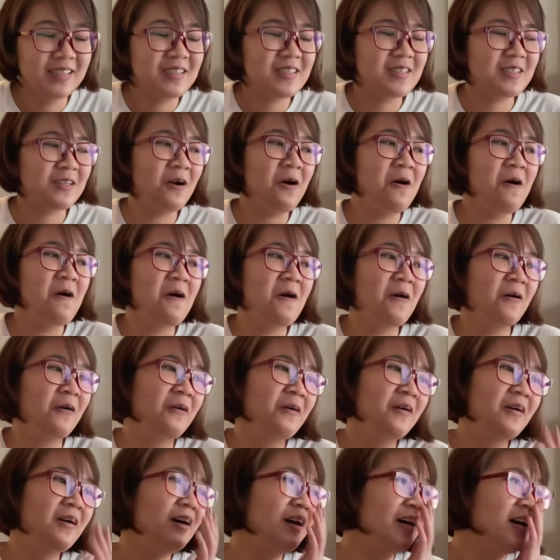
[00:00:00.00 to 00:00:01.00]
So
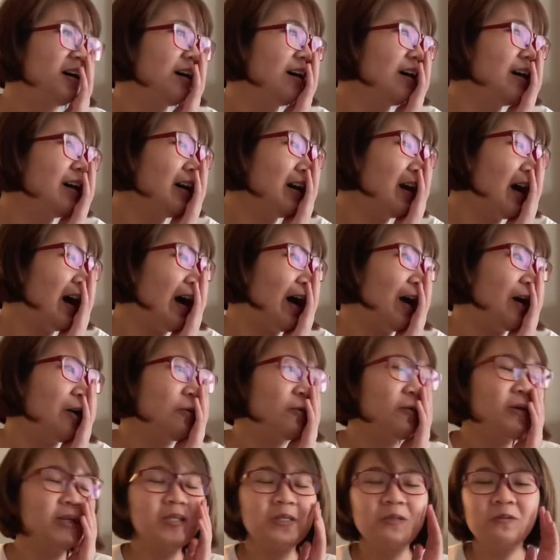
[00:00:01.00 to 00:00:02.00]
I
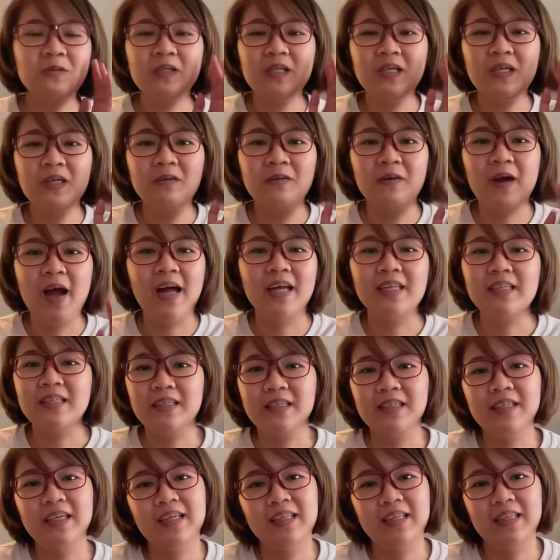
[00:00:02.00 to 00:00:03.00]
was really
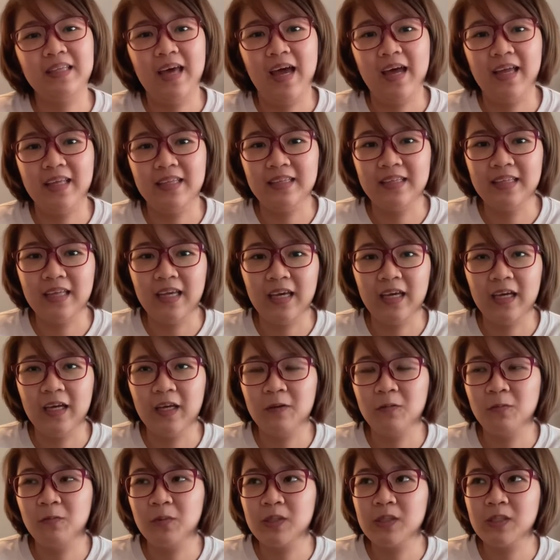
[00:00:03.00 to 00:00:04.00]
rattled at that day.
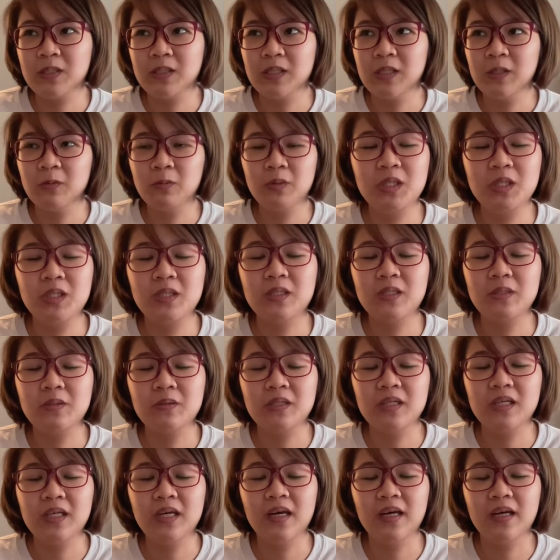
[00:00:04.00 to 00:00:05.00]
It just
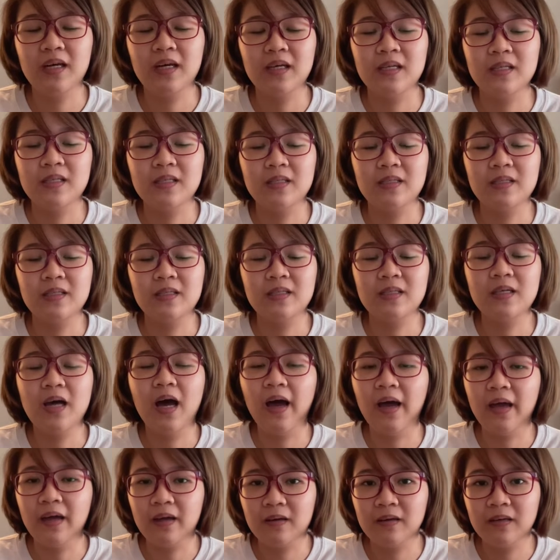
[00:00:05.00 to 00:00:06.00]
really a
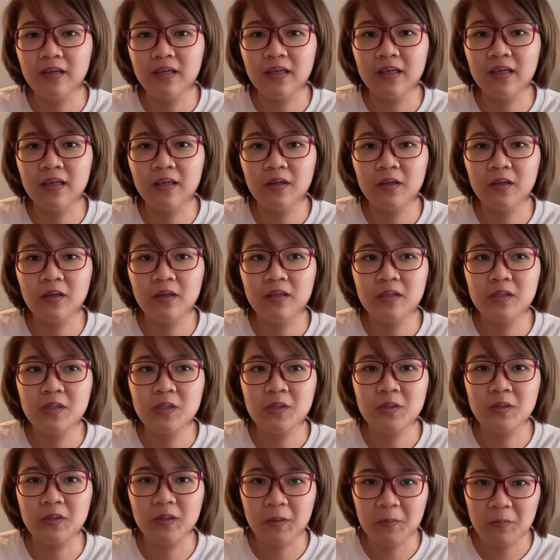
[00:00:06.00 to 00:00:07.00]
tiring
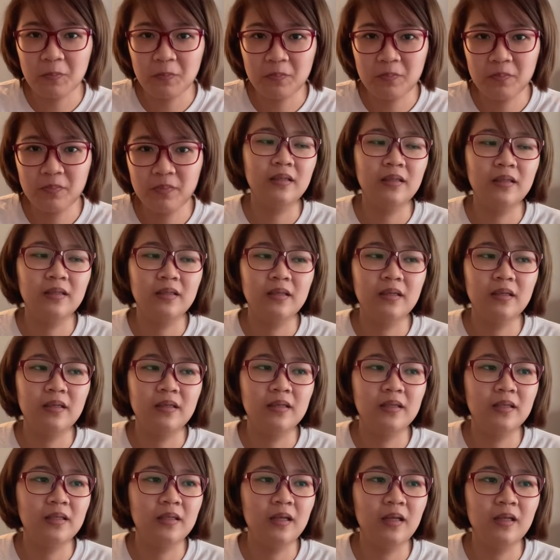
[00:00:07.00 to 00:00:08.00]
trip, and
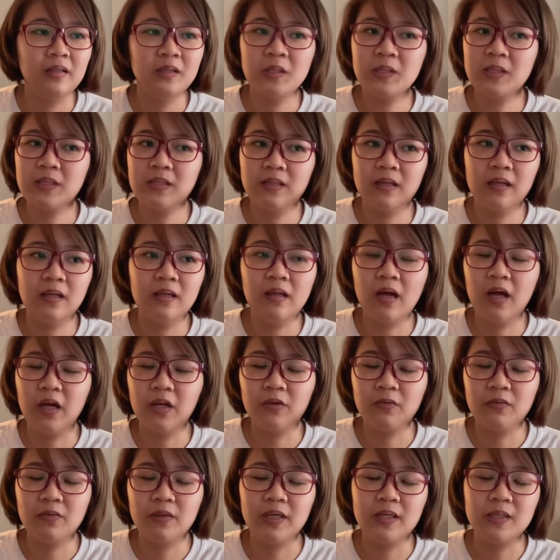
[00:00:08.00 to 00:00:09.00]
just a lot
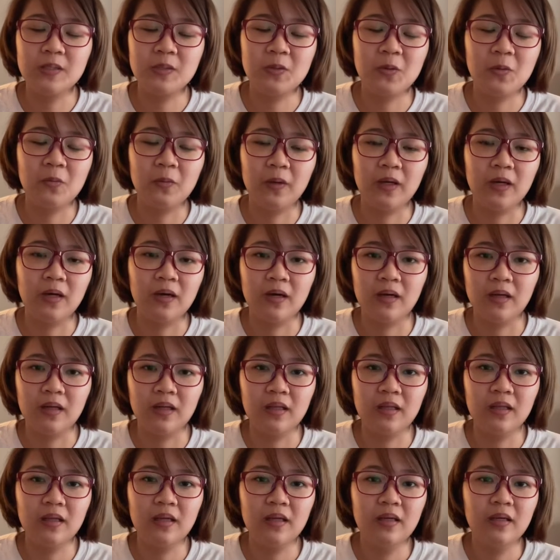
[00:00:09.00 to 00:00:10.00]
of things going on.
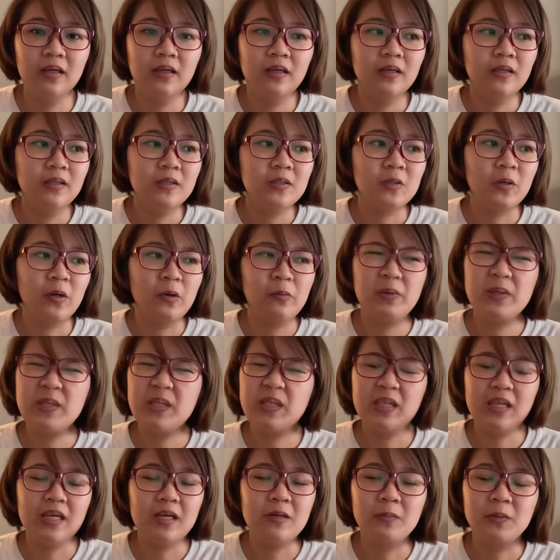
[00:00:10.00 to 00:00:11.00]
So I
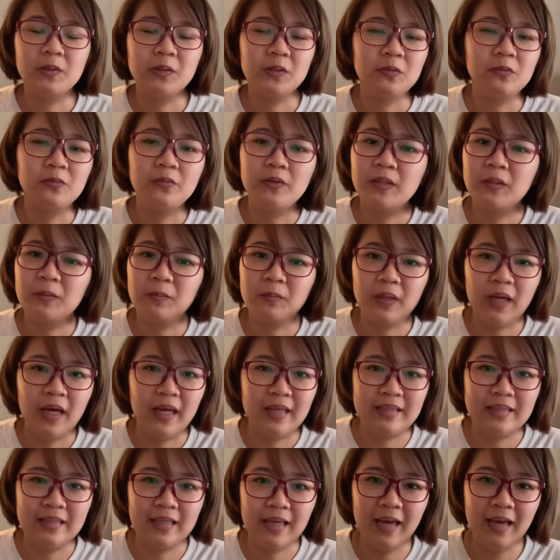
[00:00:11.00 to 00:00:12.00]
wasn't able to film
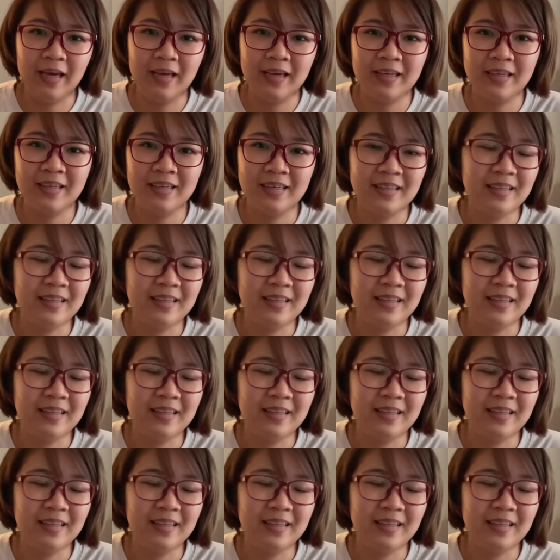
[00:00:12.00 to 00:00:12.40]
that day.